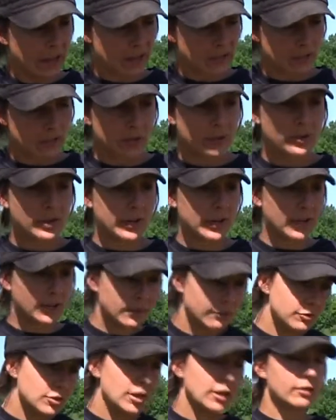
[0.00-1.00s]
So I
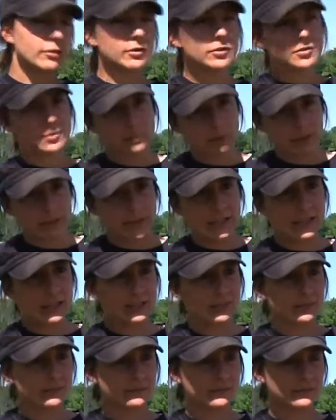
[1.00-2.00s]
kind of try to
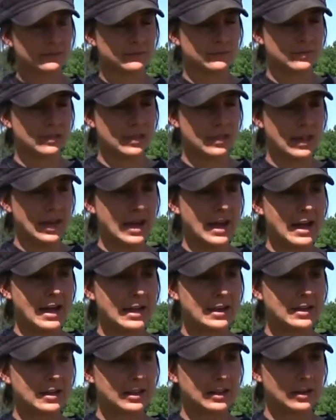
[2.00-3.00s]
explain
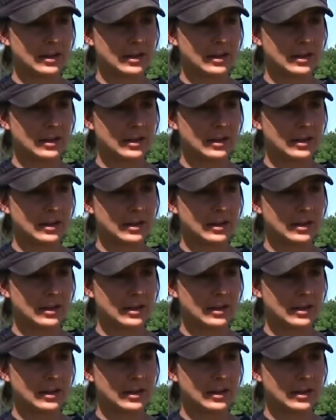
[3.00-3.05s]
that,